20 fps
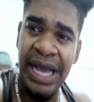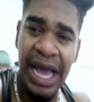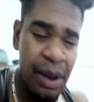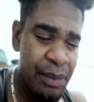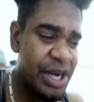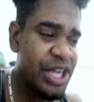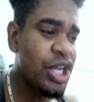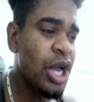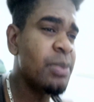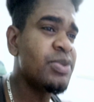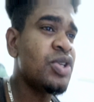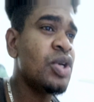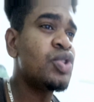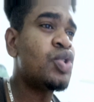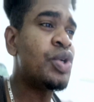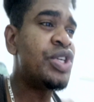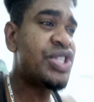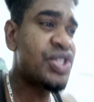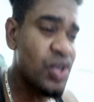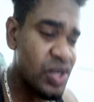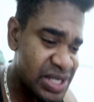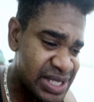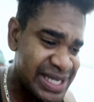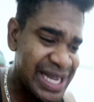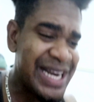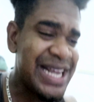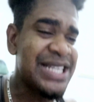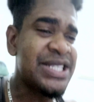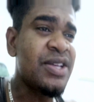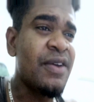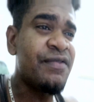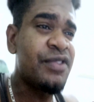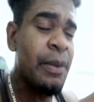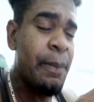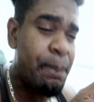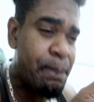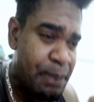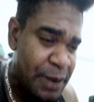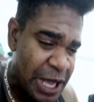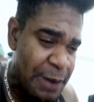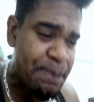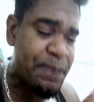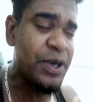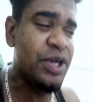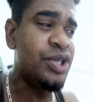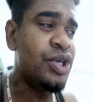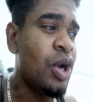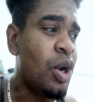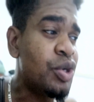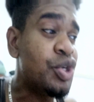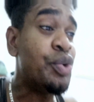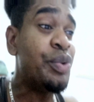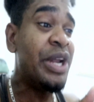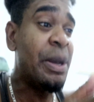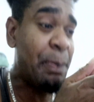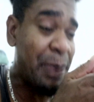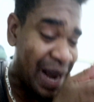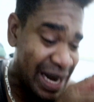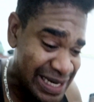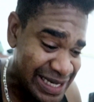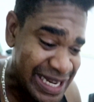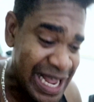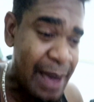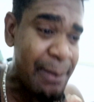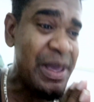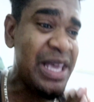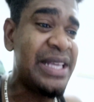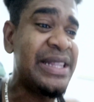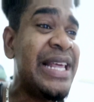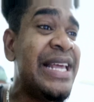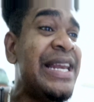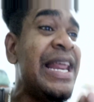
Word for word: And when it comes down to the sustenance of the people now during a pandemic,